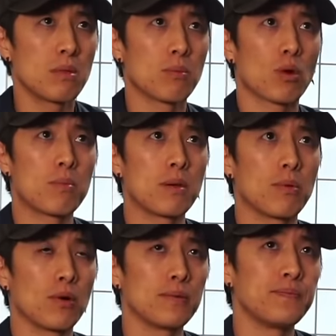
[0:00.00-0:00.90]
mean more
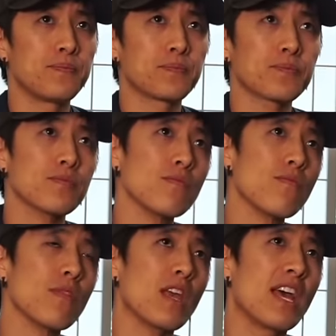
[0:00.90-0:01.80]
people,
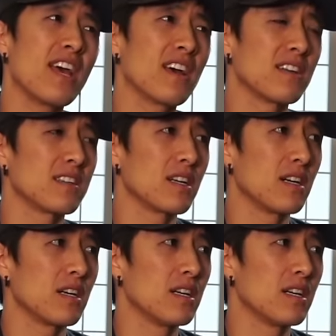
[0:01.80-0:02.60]
and uh,